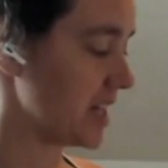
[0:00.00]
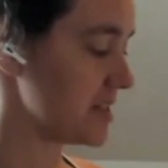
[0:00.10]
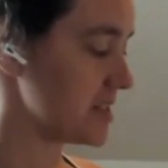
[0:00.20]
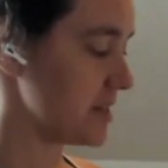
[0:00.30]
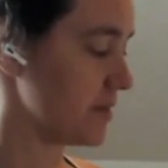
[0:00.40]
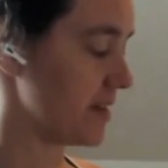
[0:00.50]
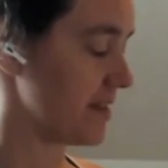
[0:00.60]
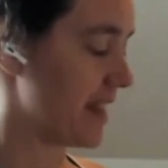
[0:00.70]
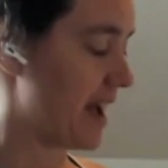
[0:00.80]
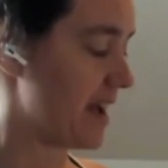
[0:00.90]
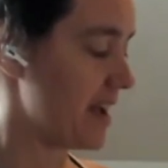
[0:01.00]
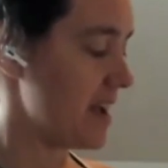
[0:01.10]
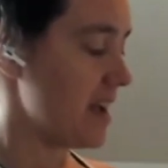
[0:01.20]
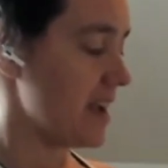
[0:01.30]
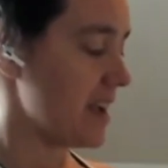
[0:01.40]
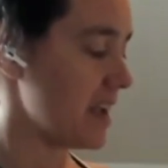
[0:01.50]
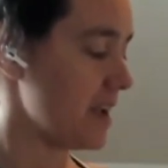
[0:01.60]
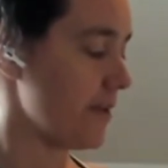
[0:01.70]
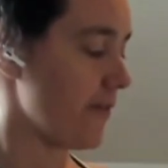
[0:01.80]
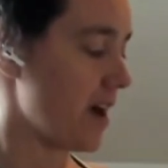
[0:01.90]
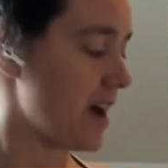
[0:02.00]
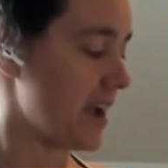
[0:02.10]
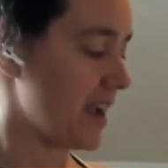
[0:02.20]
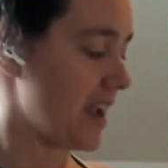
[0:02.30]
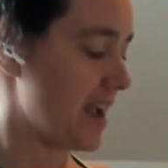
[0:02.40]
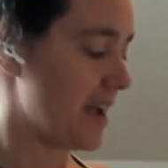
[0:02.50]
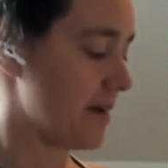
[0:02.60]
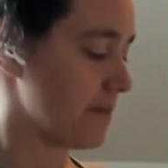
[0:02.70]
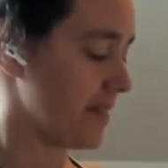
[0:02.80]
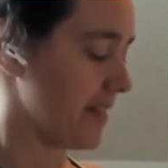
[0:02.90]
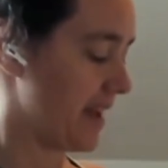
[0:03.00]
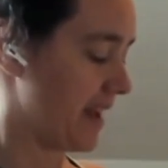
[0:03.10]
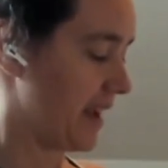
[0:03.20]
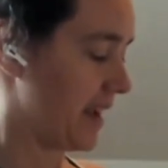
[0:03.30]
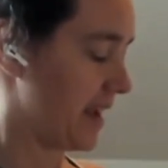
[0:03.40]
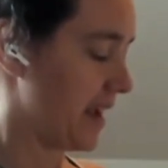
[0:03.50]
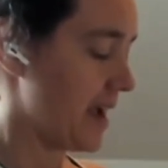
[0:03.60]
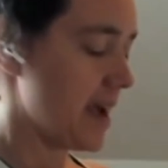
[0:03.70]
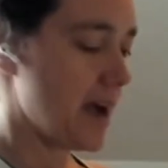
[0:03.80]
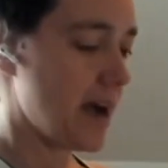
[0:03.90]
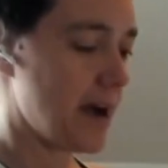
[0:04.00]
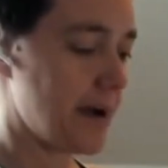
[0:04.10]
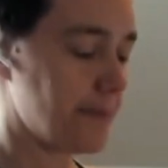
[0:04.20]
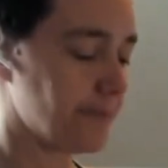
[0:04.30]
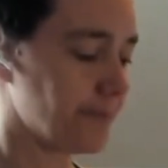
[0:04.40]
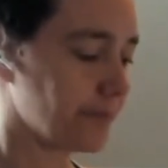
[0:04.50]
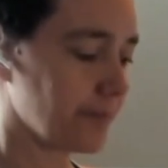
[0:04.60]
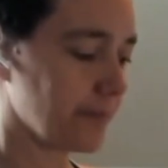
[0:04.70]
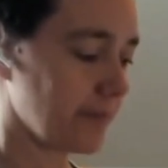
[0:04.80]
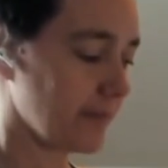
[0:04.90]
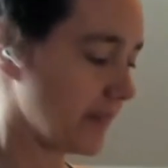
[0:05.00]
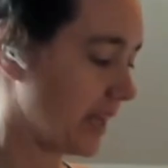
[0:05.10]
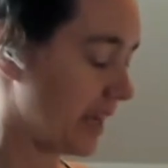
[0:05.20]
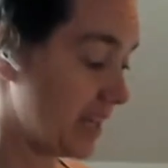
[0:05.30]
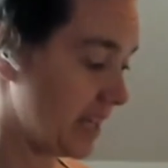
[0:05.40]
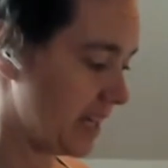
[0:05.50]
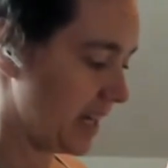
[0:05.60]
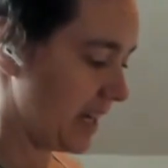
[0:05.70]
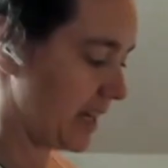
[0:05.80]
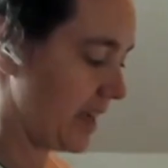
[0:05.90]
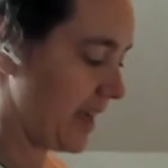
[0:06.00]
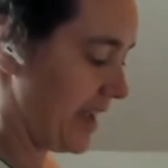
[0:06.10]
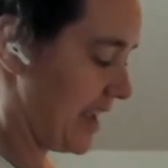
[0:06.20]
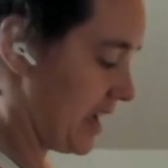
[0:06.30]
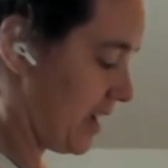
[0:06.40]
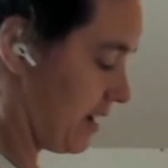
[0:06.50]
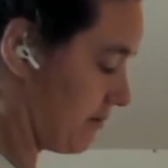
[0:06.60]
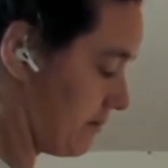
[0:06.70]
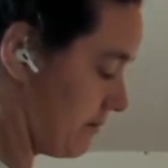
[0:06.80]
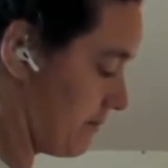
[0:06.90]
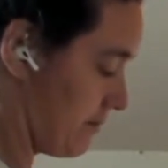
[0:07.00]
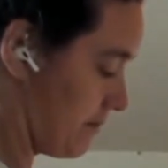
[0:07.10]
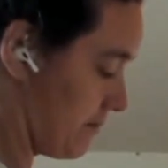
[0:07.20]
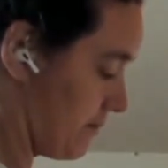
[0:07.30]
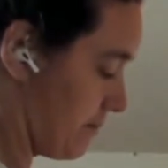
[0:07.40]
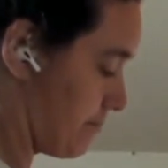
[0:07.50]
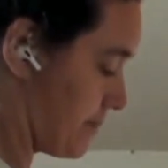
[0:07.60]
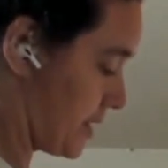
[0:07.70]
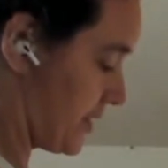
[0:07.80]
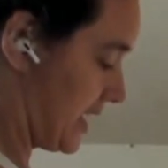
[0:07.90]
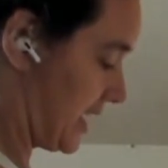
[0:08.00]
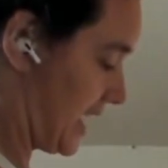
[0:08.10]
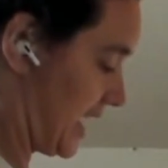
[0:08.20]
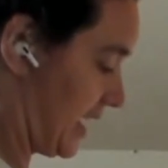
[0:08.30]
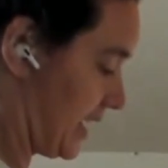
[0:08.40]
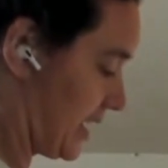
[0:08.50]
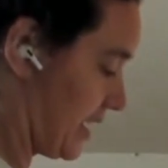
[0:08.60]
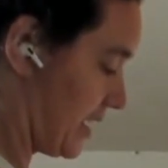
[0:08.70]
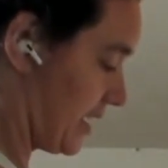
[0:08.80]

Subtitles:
you to get to is that if I am, say, um, eating a birthday cake,